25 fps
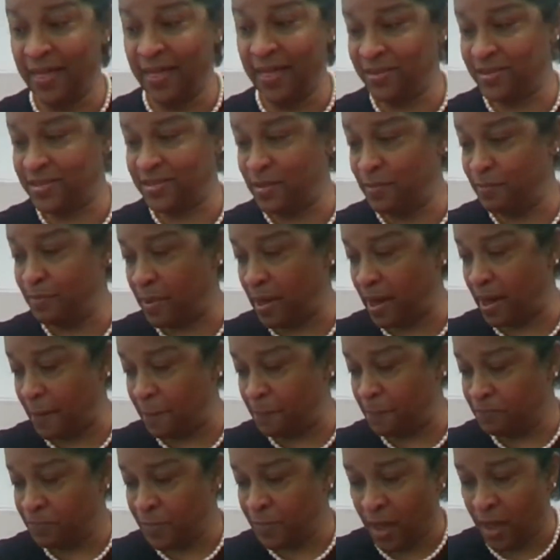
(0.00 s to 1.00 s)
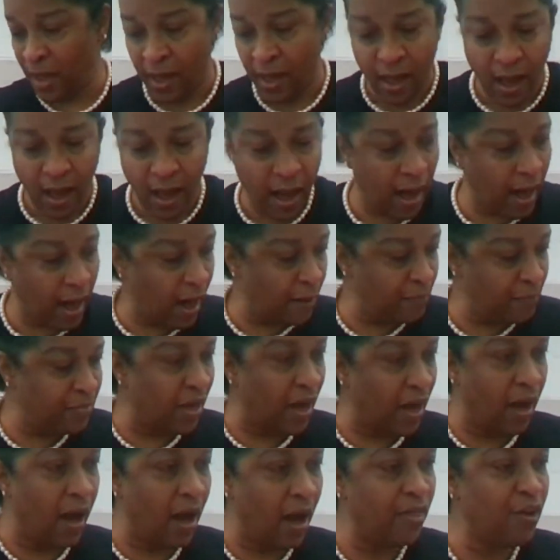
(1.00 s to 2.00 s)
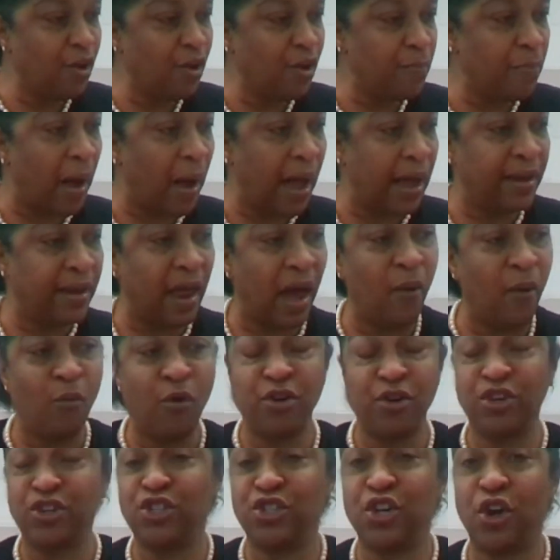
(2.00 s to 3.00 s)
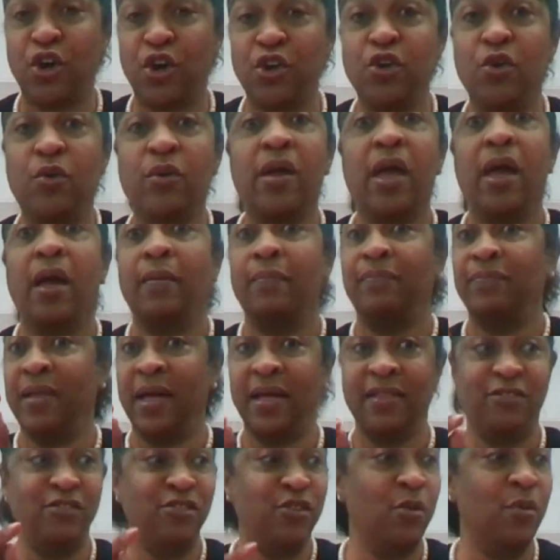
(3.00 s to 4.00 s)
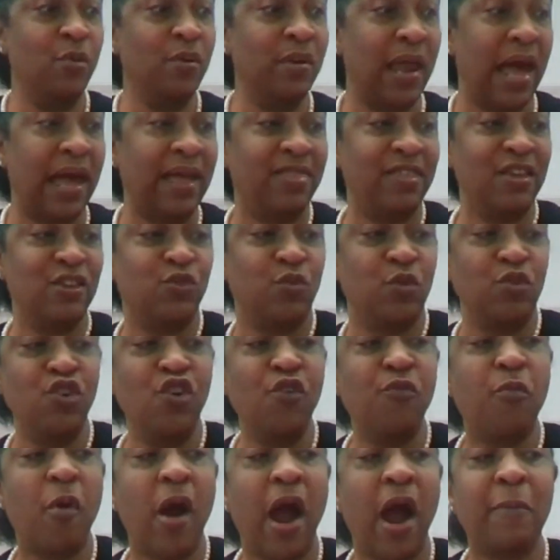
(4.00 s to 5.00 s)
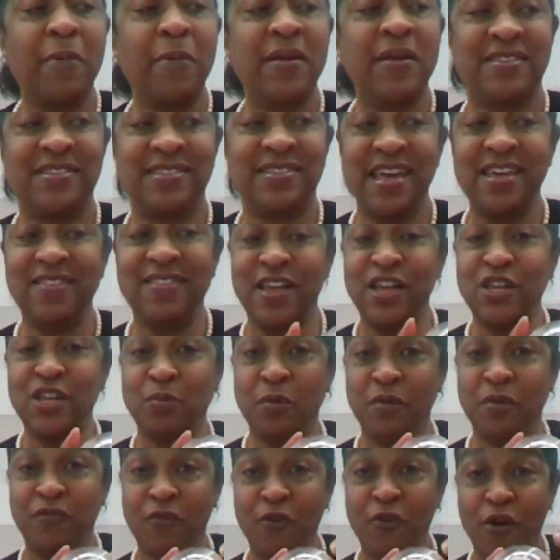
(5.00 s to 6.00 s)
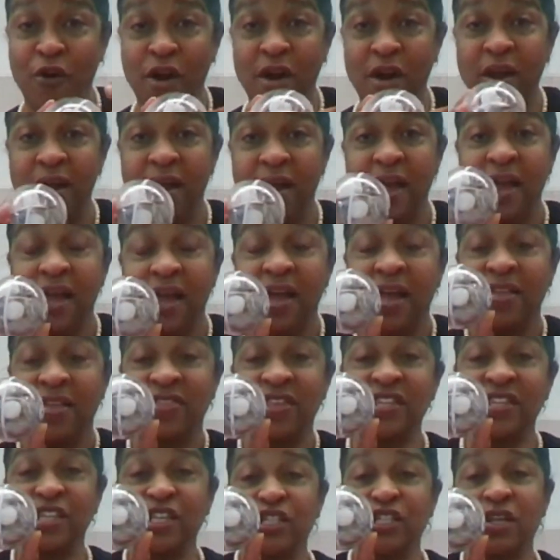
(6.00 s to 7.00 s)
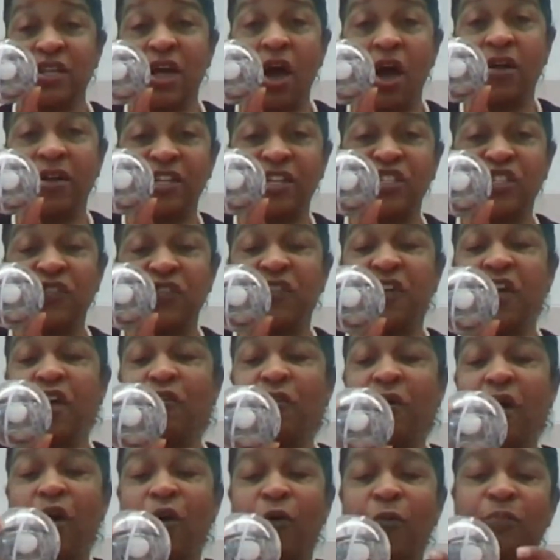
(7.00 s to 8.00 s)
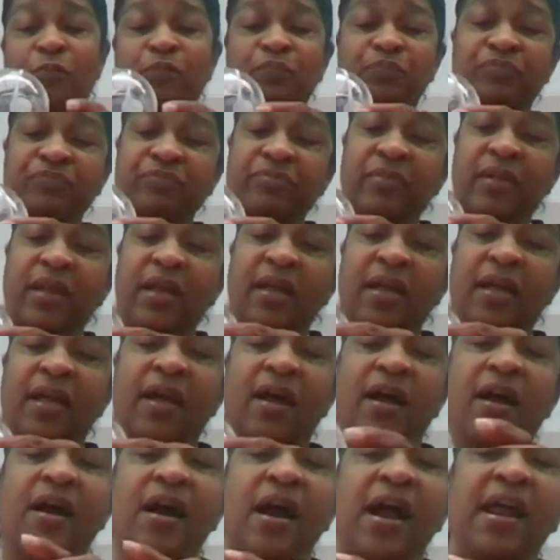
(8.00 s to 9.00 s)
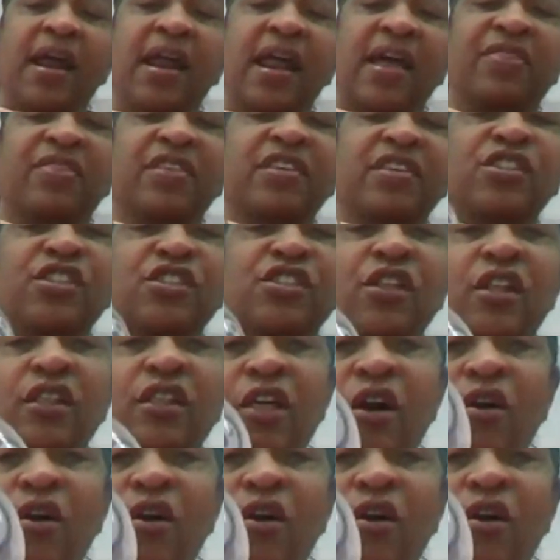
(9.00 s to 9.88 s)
Ellison bot. The other bot I wanted to show you, you would like this one. You've probably seen these before. This is called a Sphero, all right? And this is the